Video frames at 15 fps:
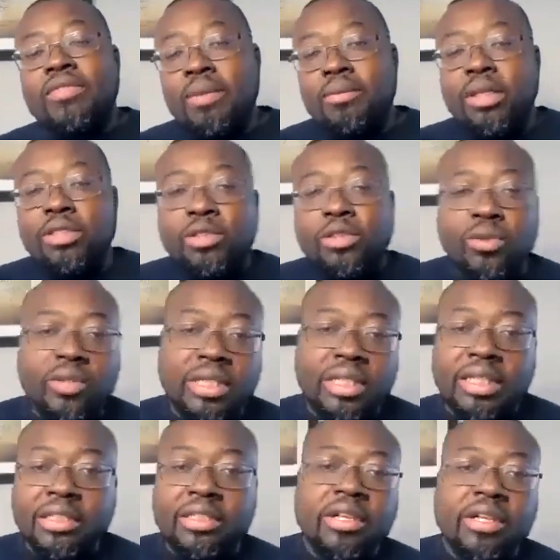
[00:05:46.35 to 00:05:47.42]
give them this
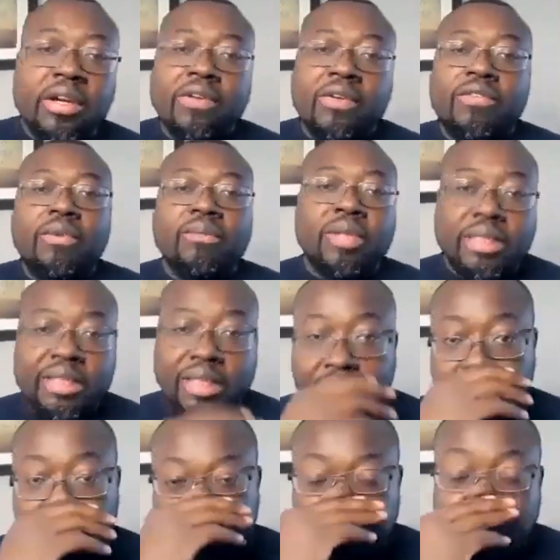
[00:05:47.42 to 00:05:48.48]
tutelage from
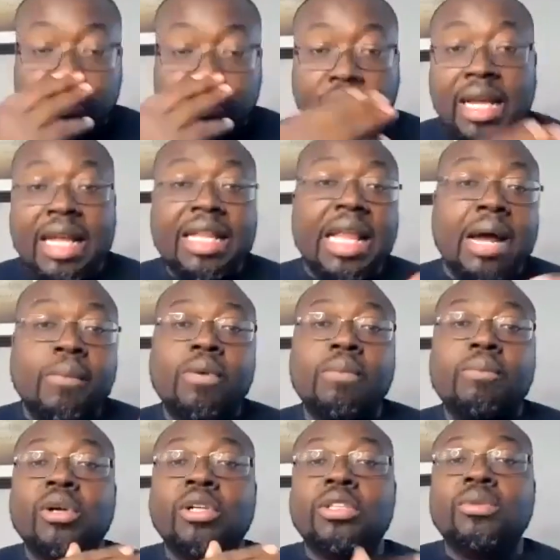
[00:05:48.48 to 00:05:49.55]
this individual, and
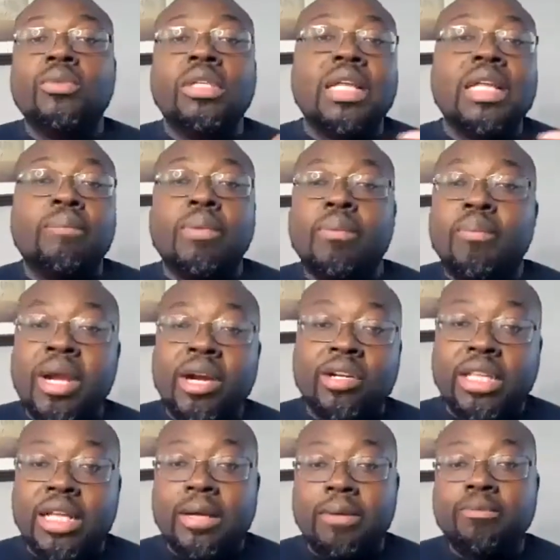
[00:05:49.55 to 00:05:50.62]
that will, person would then
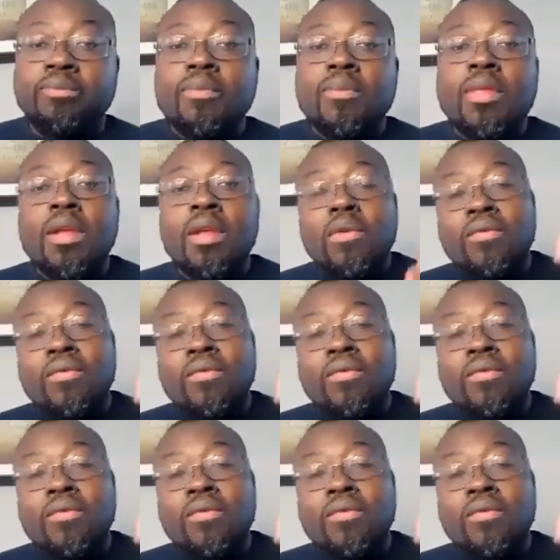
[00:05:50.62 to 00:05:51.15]
prepare them